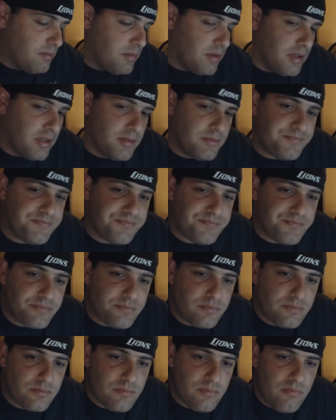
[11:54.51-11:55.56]
But
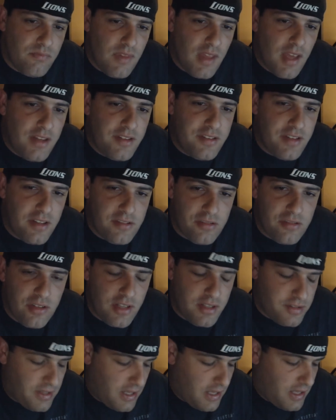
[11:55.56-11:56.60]
that's
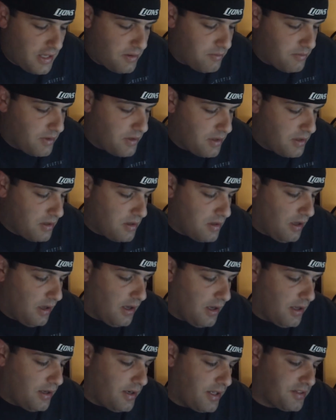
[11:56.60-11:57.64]
yesterday's game.
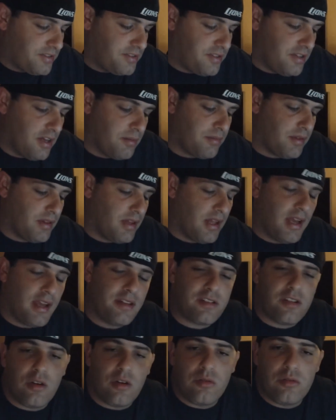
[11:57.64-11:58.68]
Next up, the
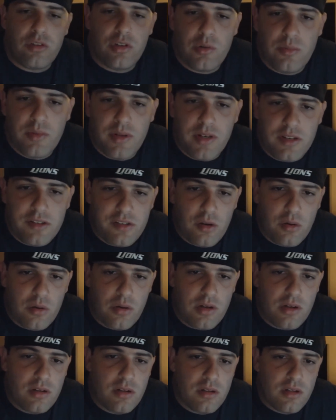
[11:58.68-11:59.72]
Lions go to
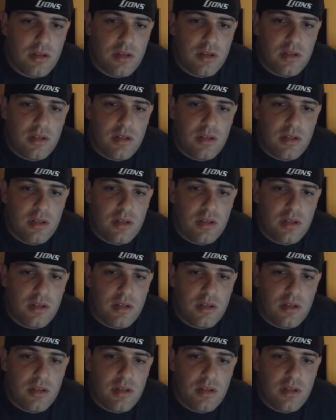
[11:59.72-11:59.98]
Minnesota.